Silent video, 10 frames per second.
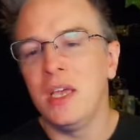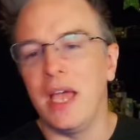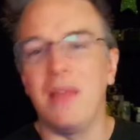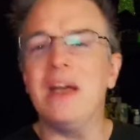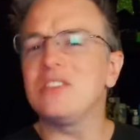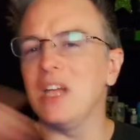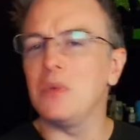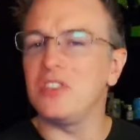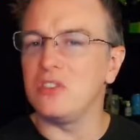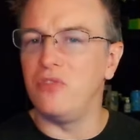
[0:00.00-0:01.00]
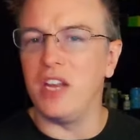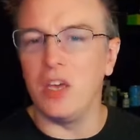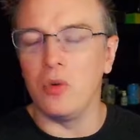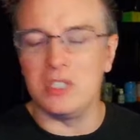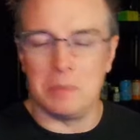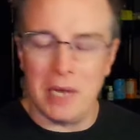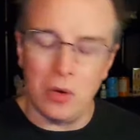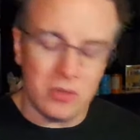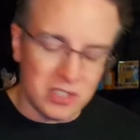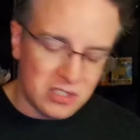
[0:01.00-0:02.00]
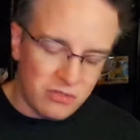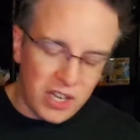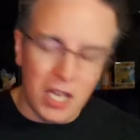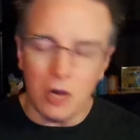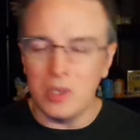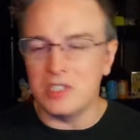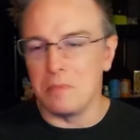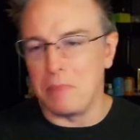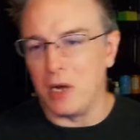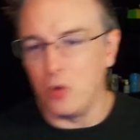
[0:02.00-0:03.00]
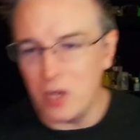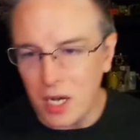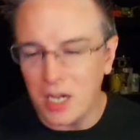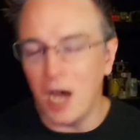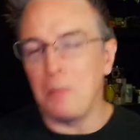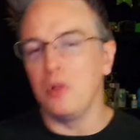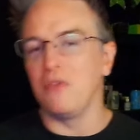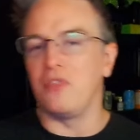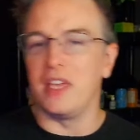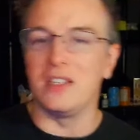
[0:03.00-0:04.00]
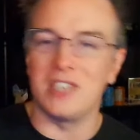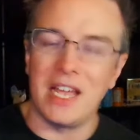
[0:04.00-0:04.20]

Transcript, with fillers: And that's not what this video is about. This video is about a couple of things,